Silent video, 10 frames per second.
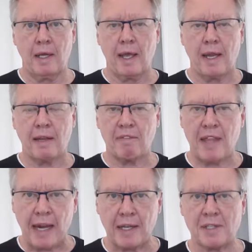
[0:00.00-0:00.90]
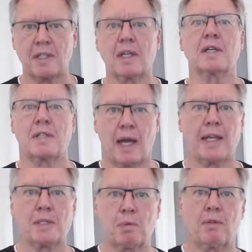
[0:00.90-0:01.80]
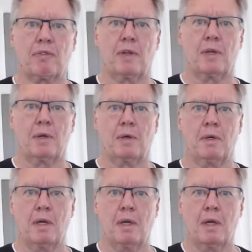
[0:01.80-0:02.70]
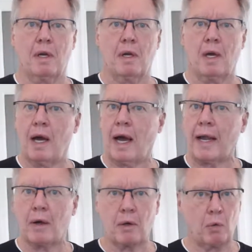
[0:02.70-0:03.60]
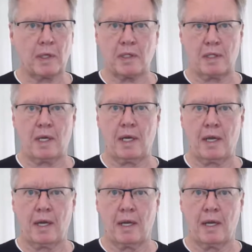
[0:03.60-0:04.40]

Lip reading: And if that is an enticement for you, I don't know what to tell you,